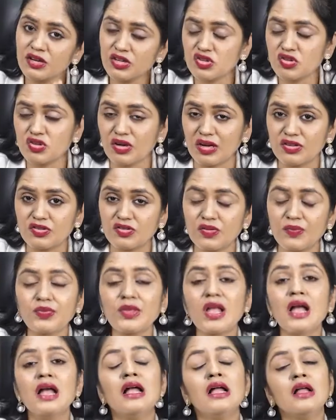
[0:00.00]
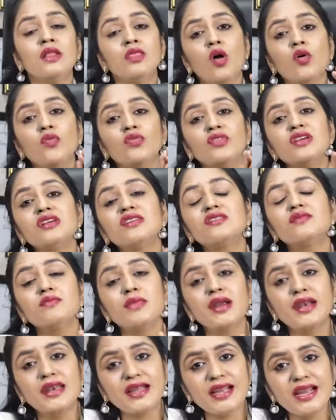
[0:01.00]
discharge. Now these
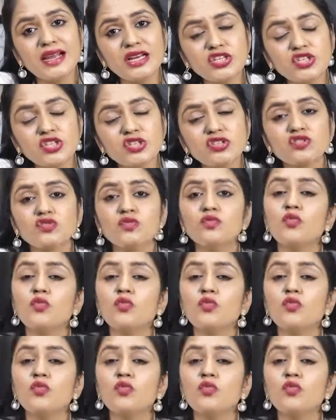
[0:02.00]
medications